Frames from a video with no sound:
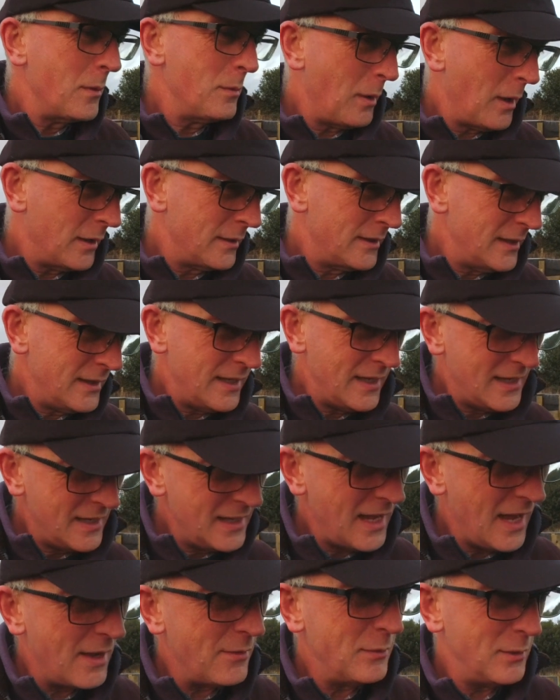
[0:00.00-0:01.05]
we planted.
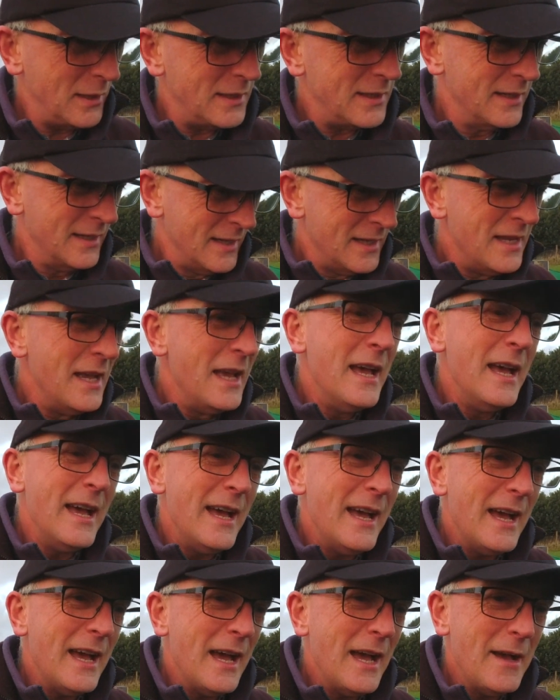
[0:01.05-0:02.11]
Yeah, we did.
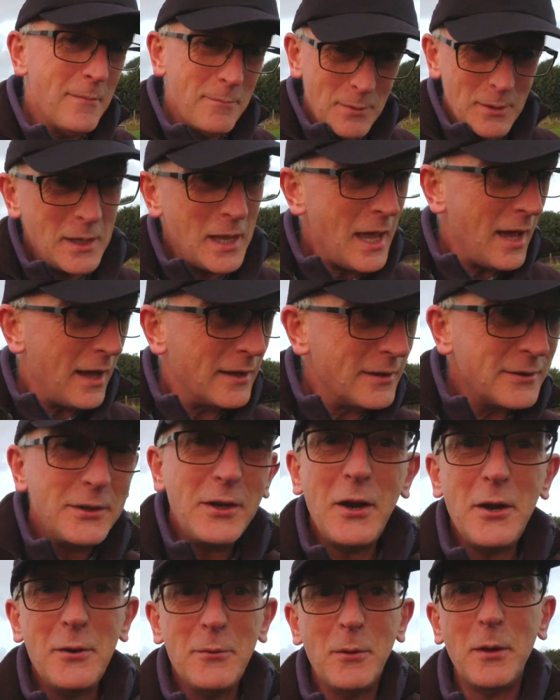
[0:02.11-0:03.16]
But yeah, I'll
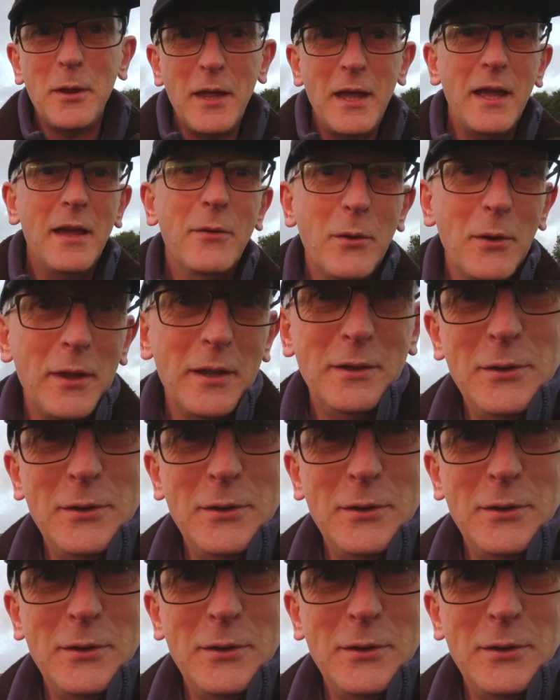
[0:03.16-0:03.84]
show you what they're